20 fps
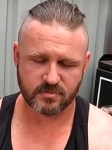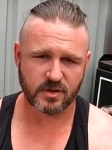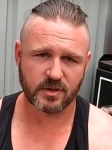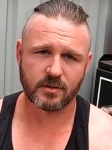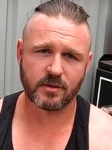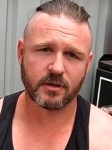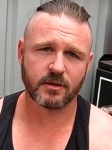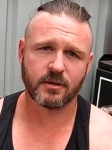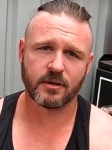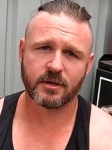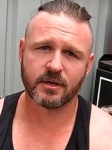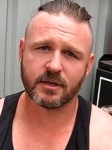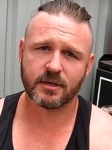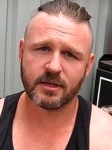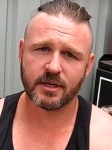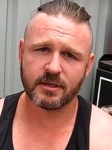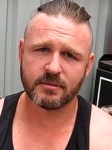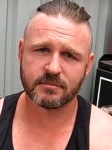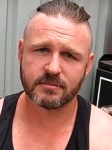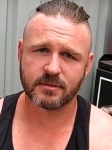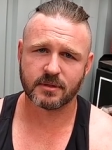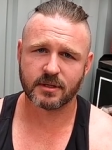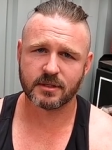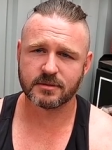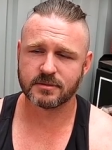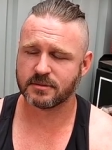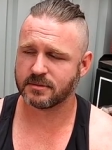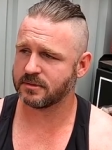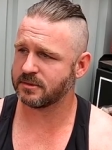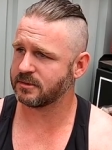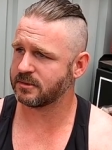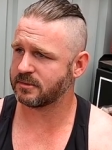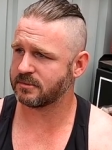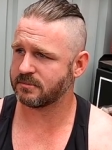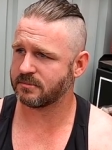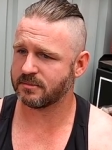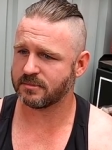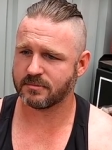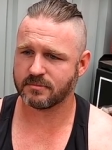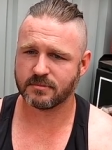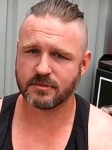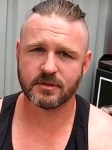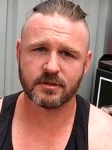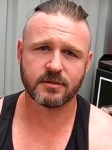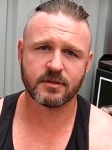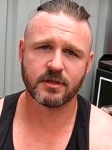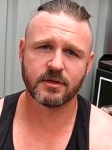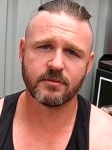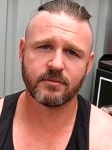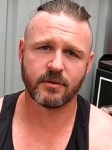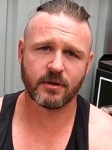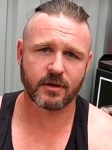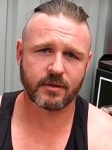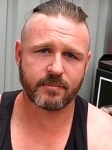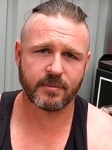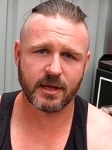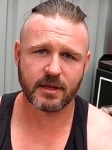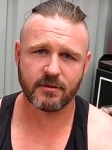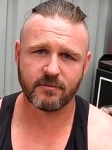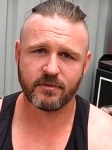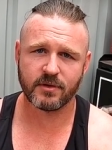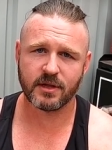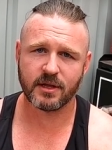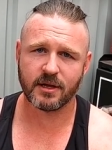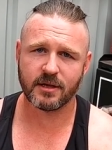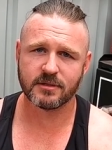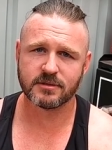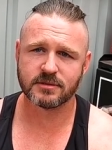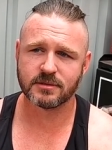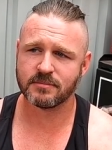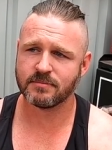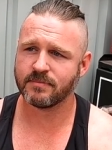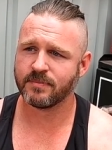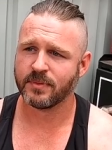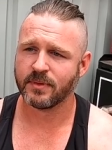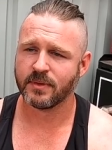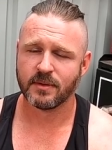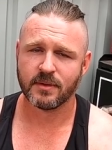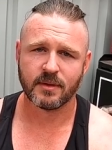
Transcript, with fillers: I, I, don't know. I guess I just did the work, made the videos, and